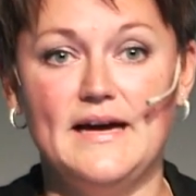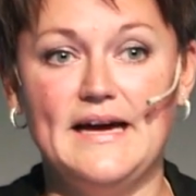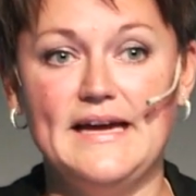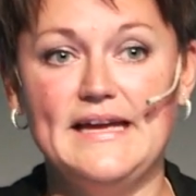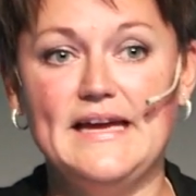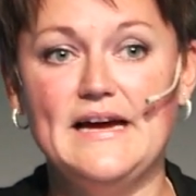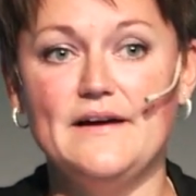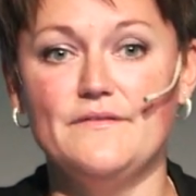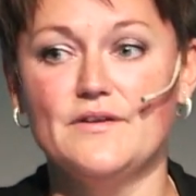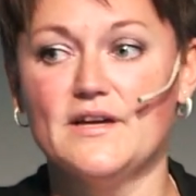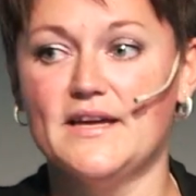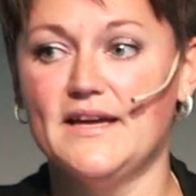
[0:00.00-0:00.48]
I
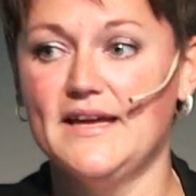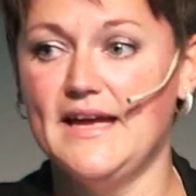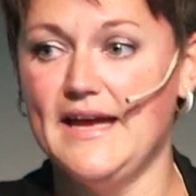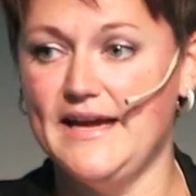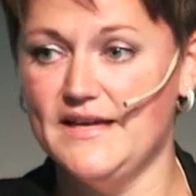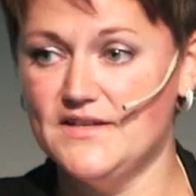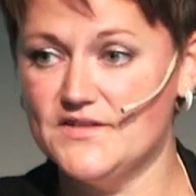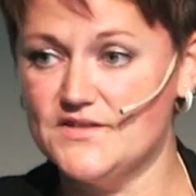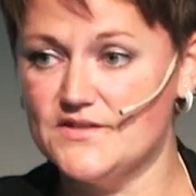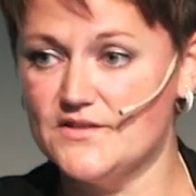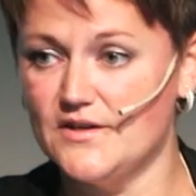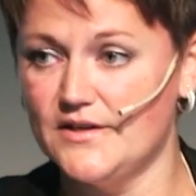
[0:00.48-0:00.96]
have a
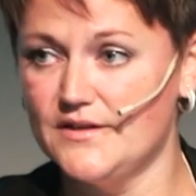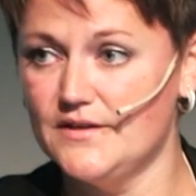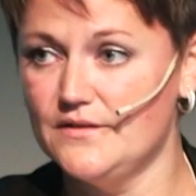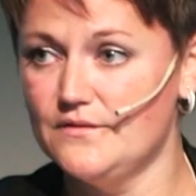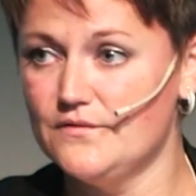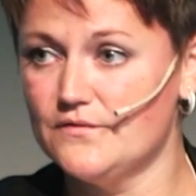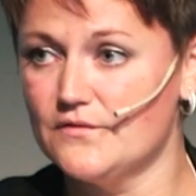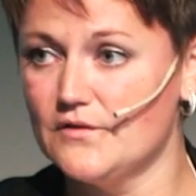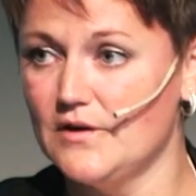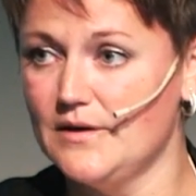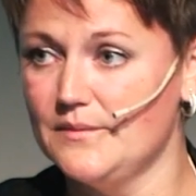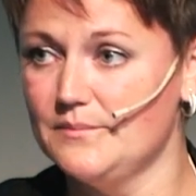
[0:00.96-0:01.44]
case study
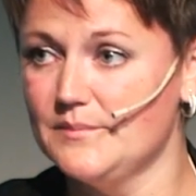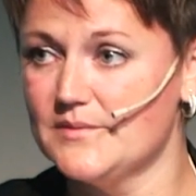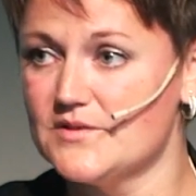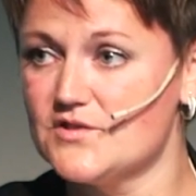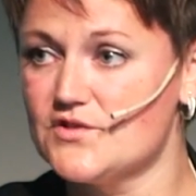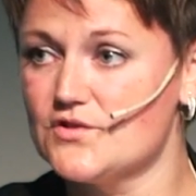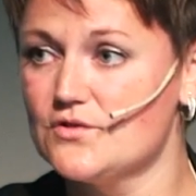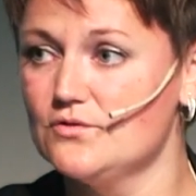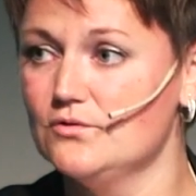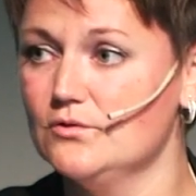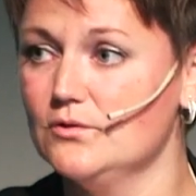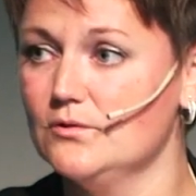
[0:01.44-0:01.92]
from a
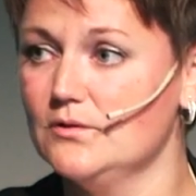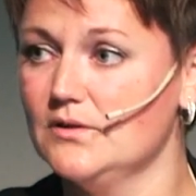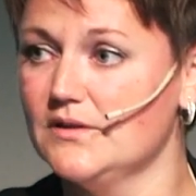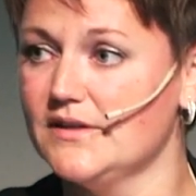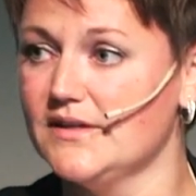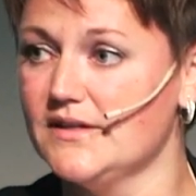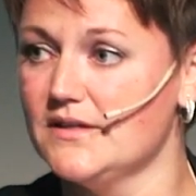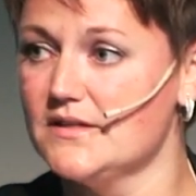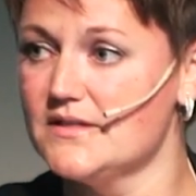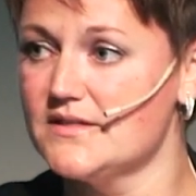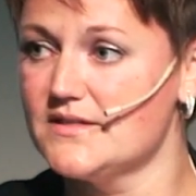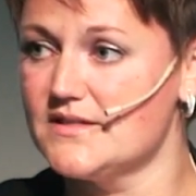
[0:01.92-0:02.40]
school
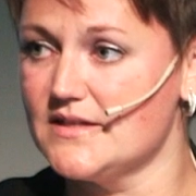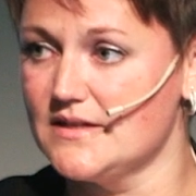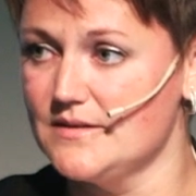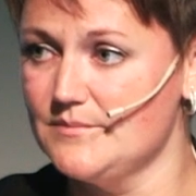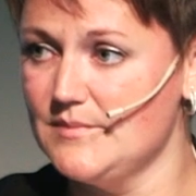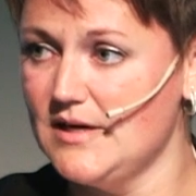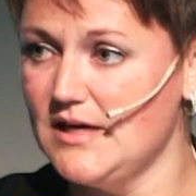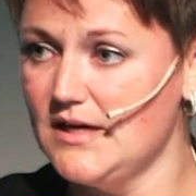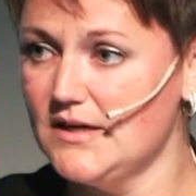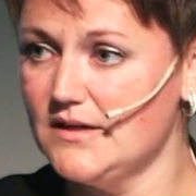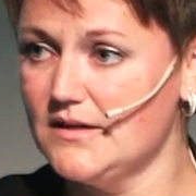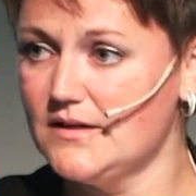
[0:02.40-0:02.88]
in
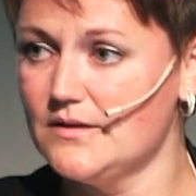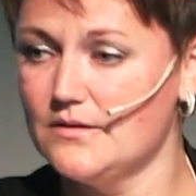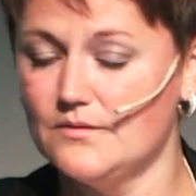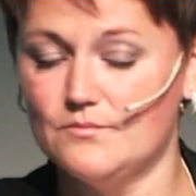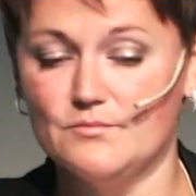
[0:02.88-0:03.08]
Denmark.